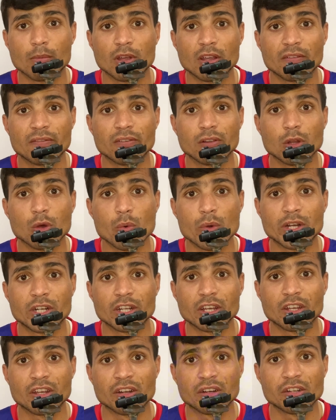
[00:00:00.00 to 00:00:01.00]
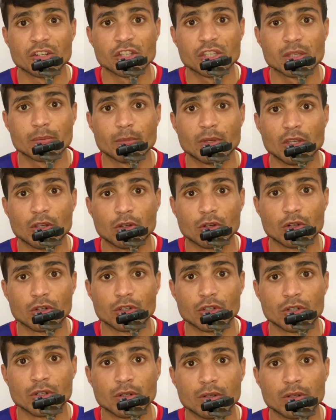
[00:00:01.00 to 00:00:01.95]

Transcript: a fluent English speaker.